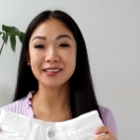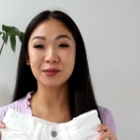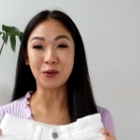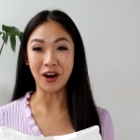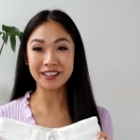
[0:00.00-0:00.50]

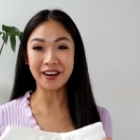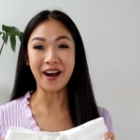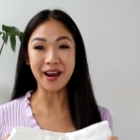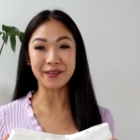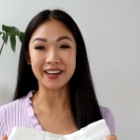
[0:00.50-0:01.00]
these white
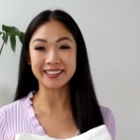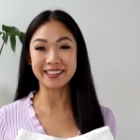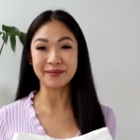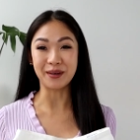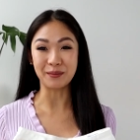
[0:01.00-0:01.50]

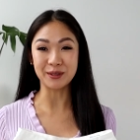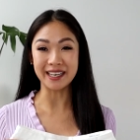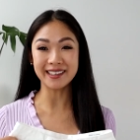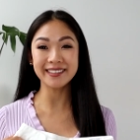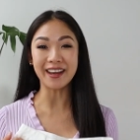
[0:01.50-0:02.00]
high-waisted mom
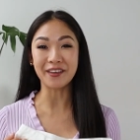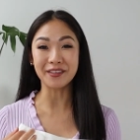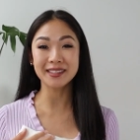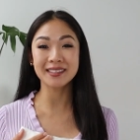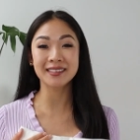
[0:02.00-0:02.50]
jeans. I
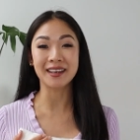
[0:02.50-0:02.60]
got these in